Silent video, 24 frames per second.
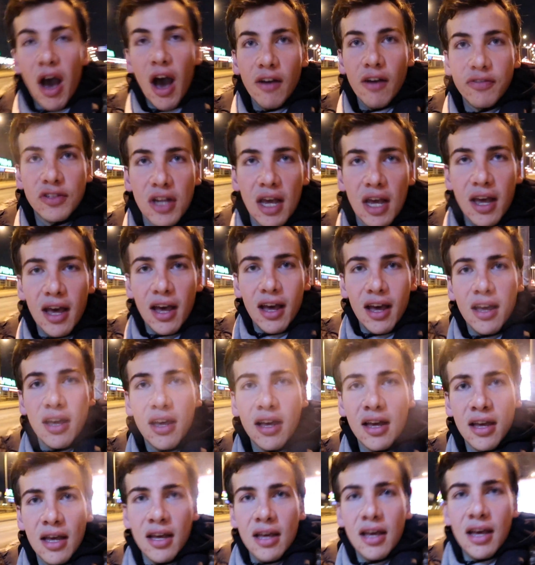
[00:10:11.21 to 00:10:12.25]
After
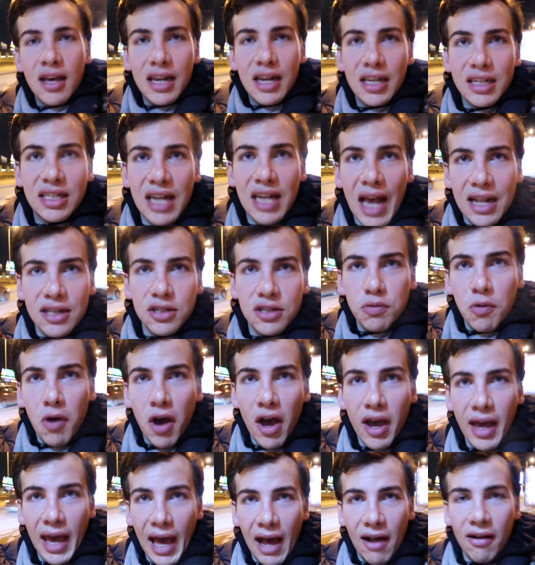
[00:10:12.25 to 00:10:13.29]
an intense
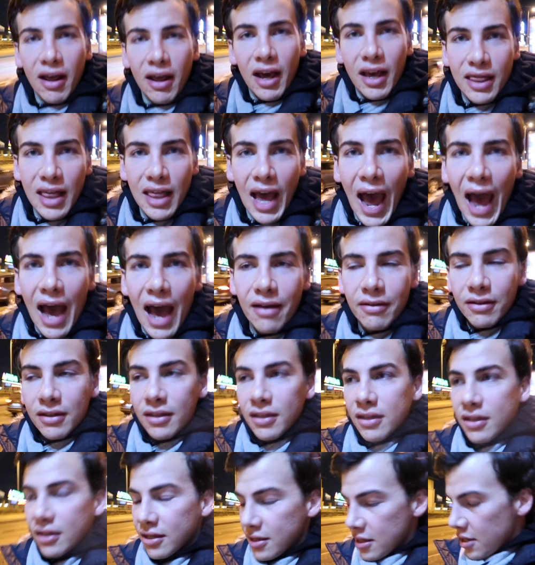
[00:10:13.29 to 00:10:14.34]
workout like that,
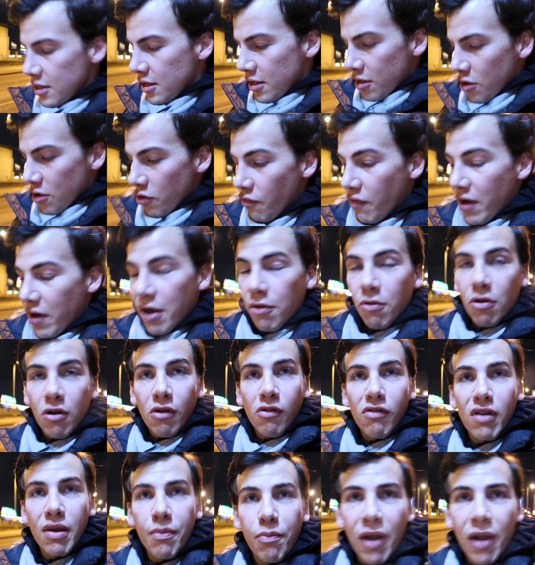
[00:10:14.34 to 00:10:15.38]
we really want to
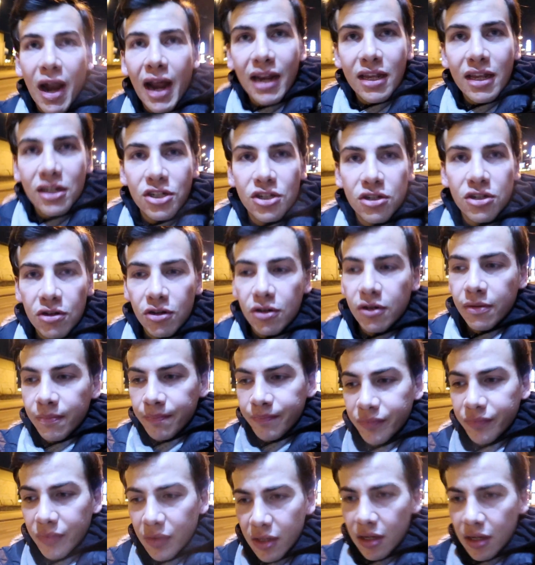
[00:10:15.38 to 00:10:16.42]
replenish your
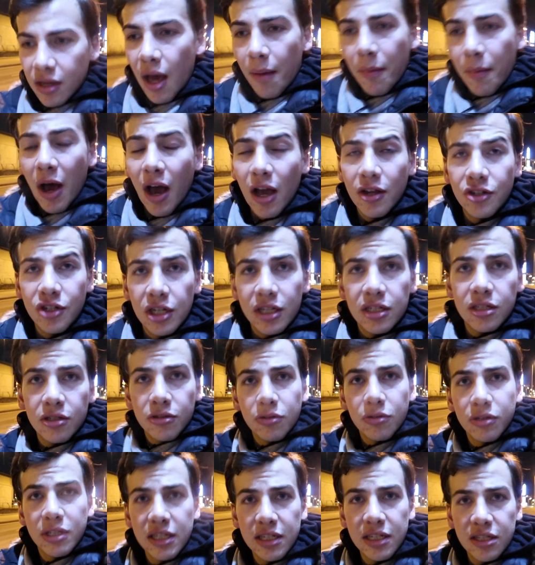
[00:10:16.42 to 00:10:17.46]
carbohydrate
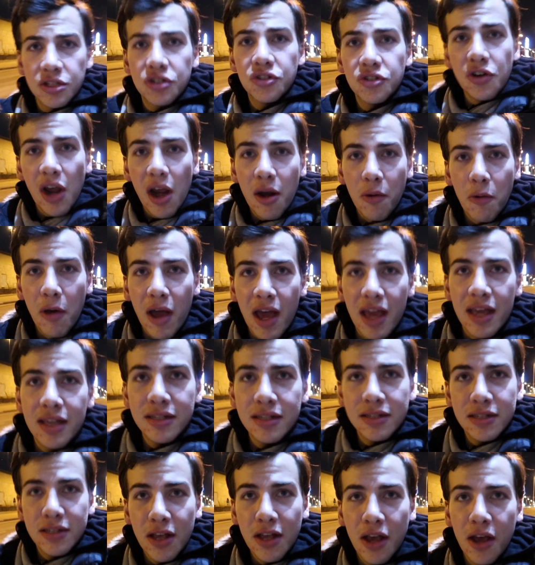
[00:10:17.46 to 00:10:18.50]
sources straight away.
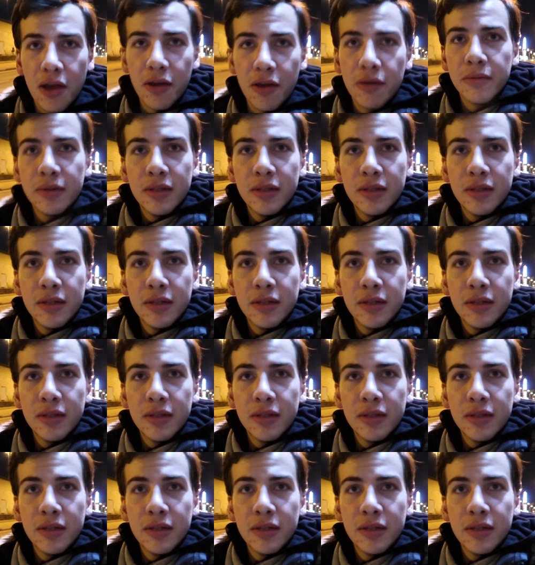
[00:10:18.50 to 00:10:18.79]
So